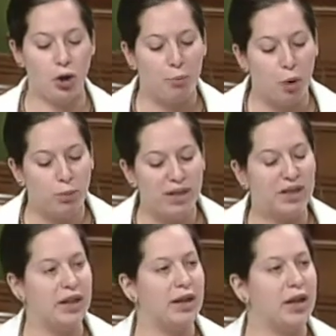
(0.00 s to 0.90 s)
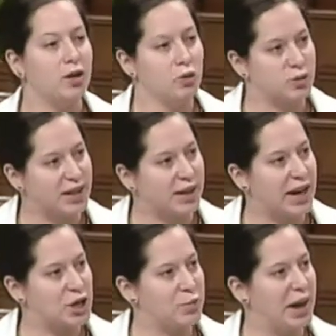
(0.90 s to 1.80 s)
step forward in the
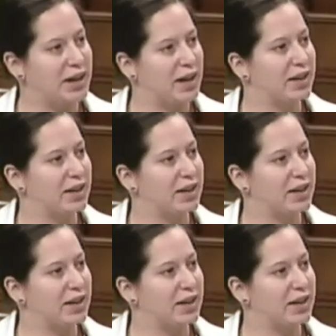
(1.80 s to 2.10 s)
ratification of these